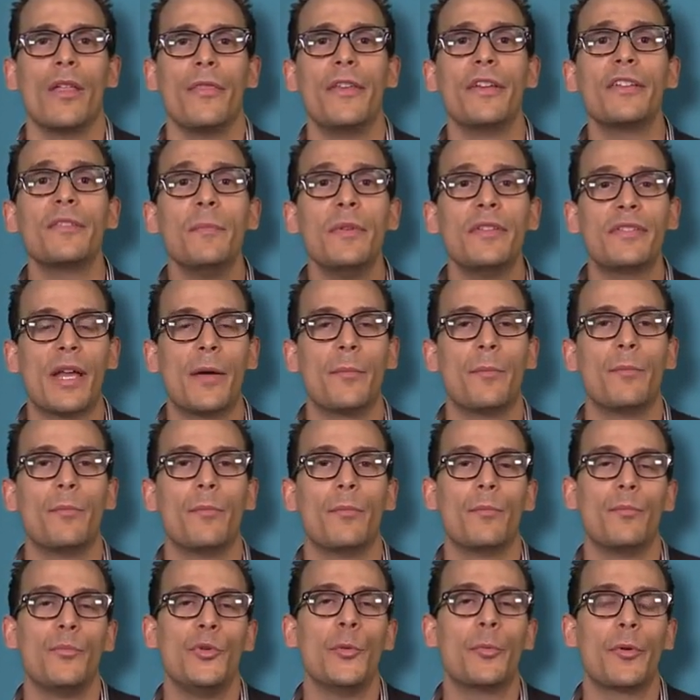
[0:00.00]
This means
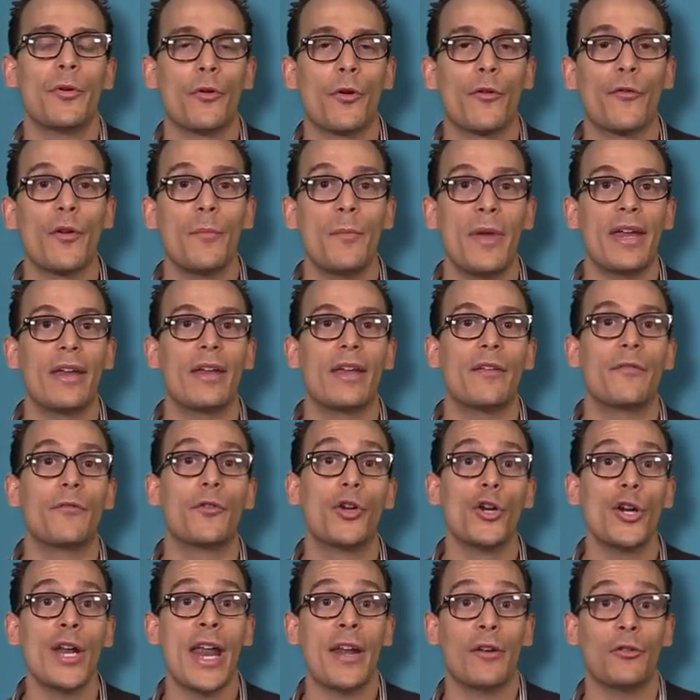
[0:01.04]
that buprenorphine may give
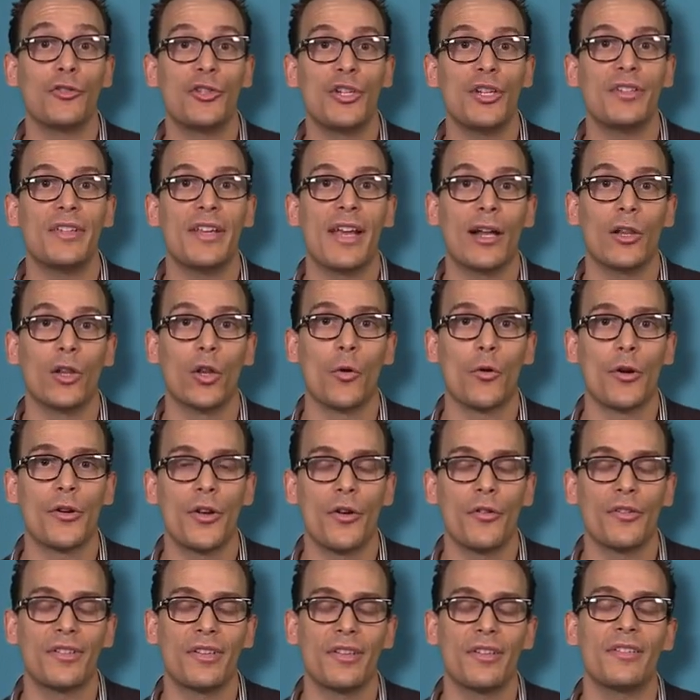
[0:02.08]
good analgesia at lower
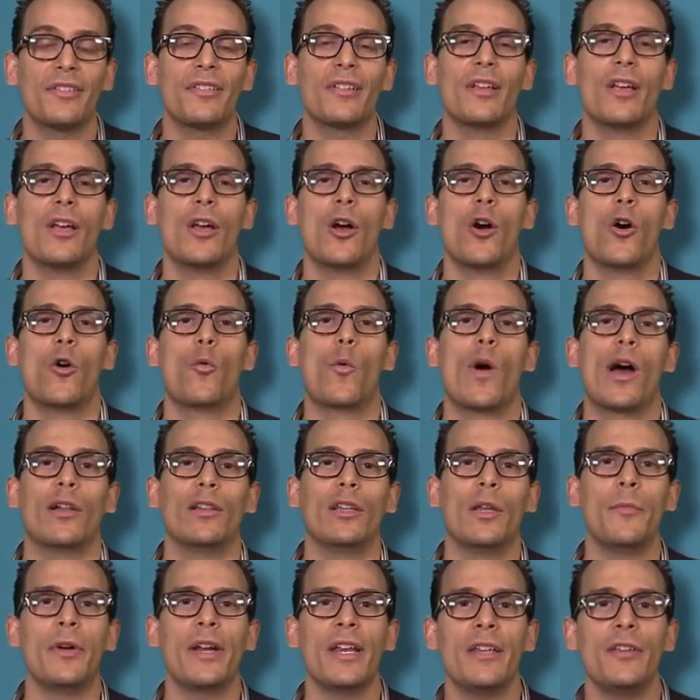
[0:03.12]
doses, while
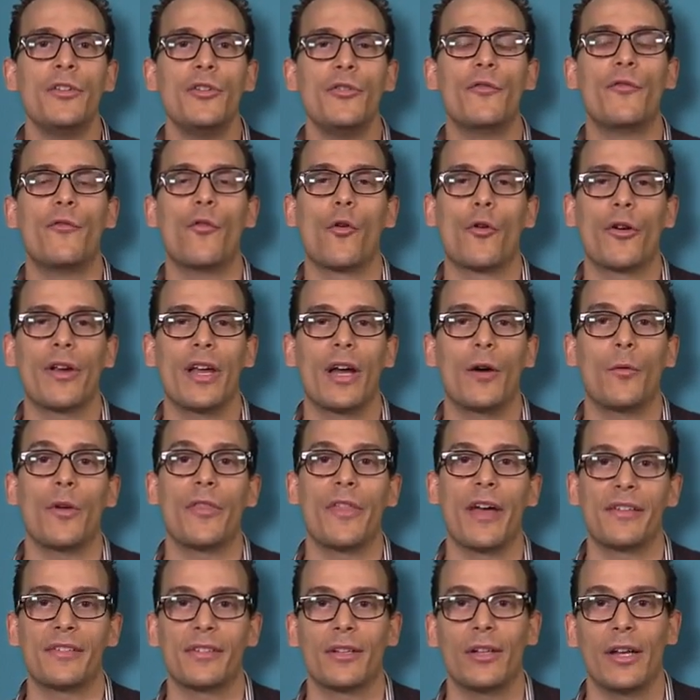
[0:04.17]
limiting euphoria
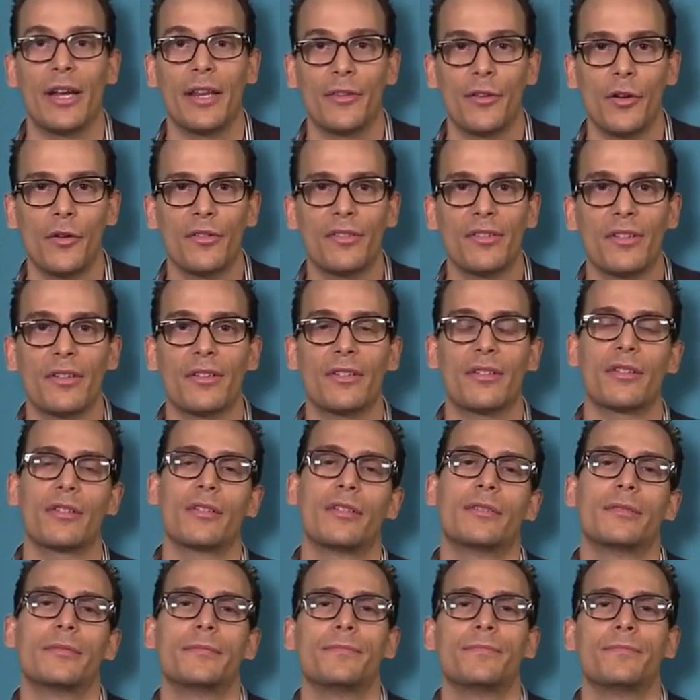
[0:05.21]
with escalating doses.
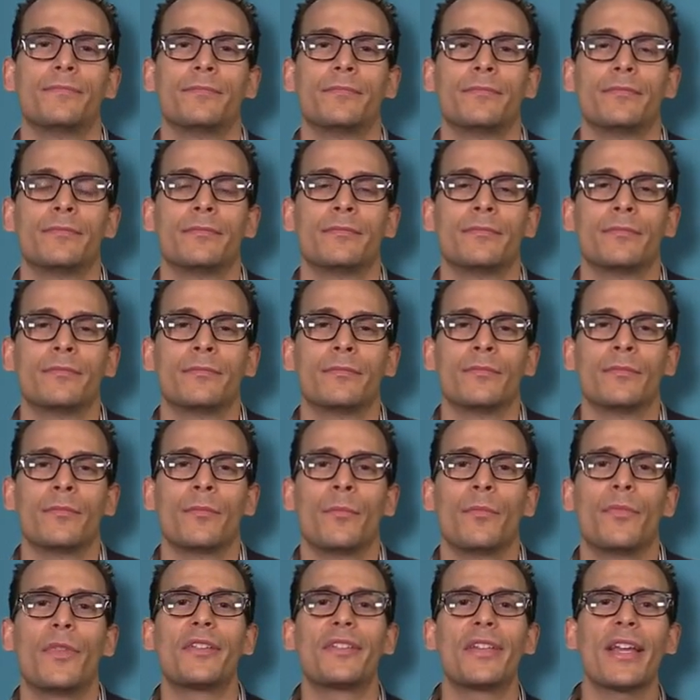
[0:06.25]

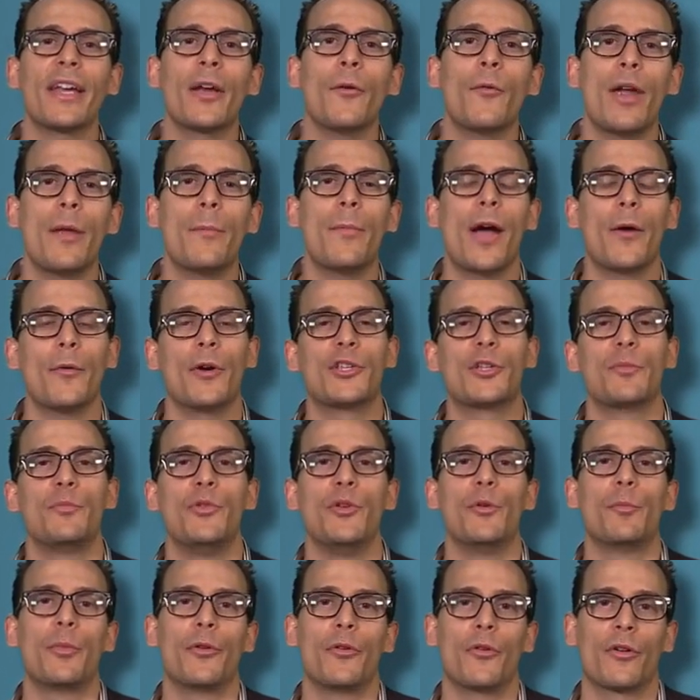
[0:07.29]
The second way by which
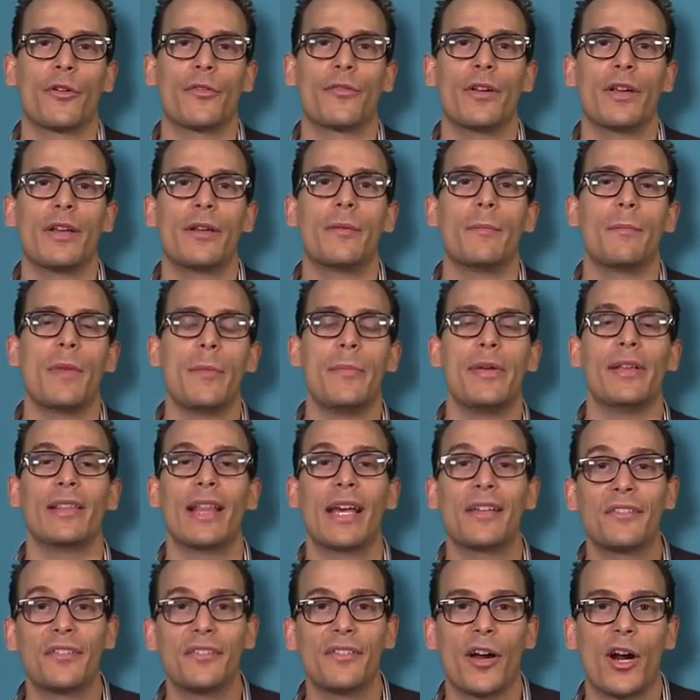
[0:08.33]
buprenorphine may be
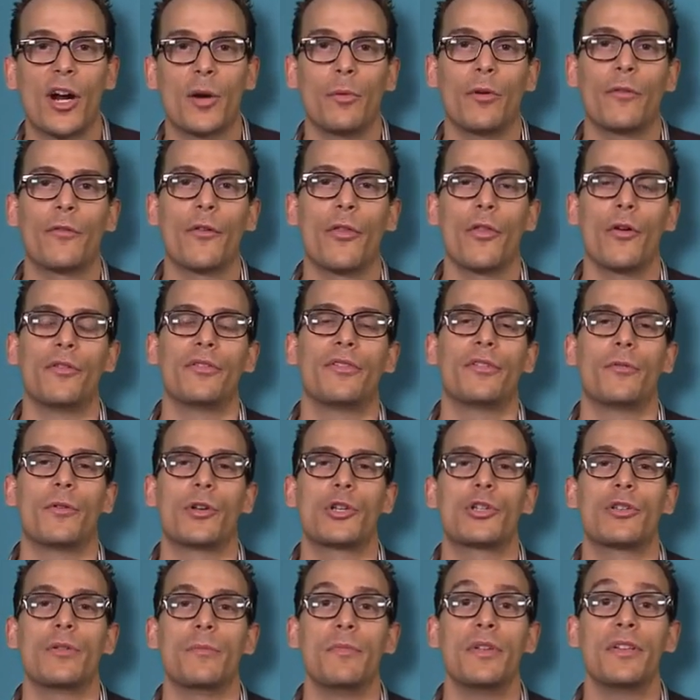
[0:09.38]
less desirable for those who
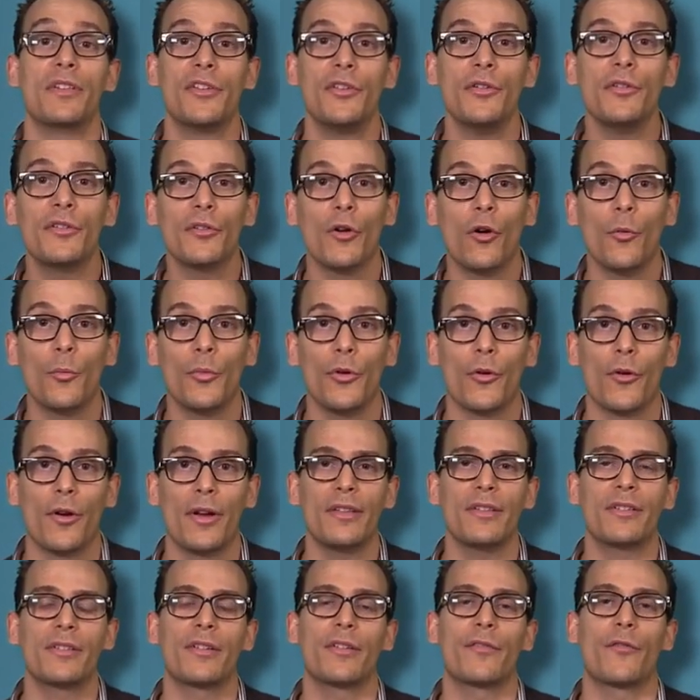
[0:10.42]
wish to misuse
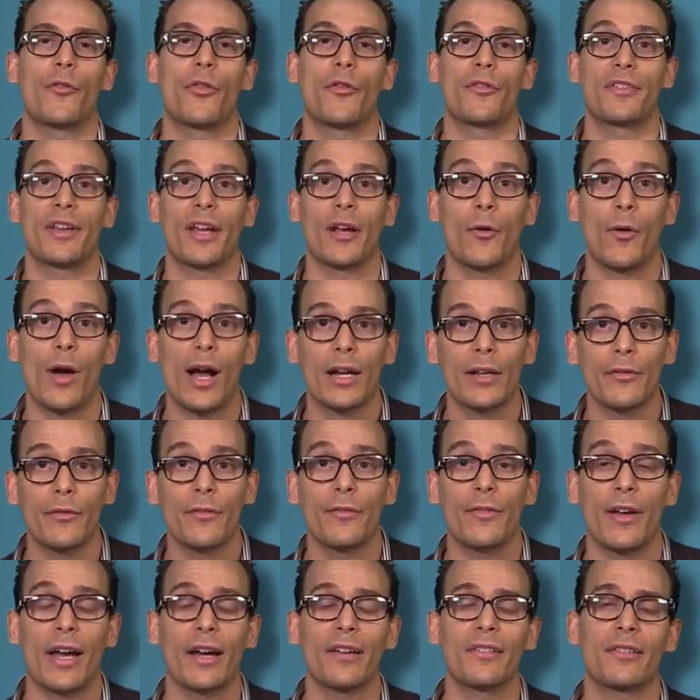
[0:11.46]
opioids for their psychoactive
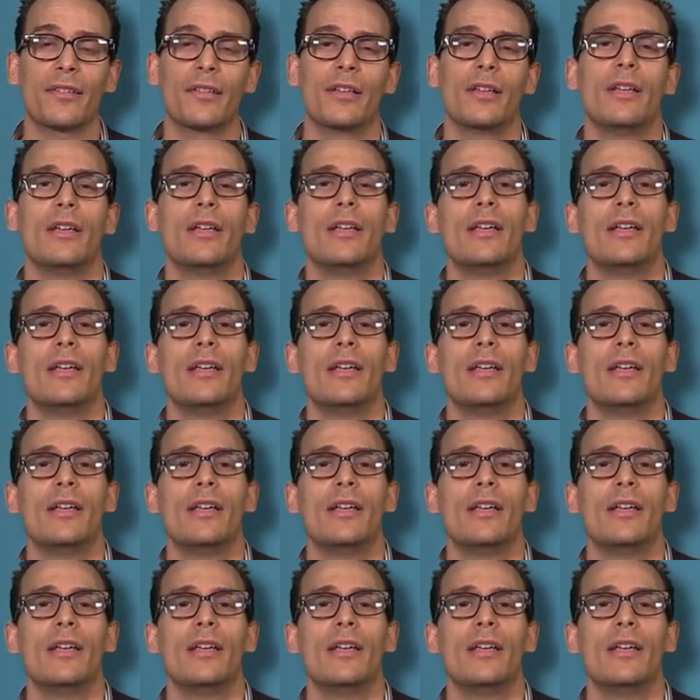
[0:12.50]
effects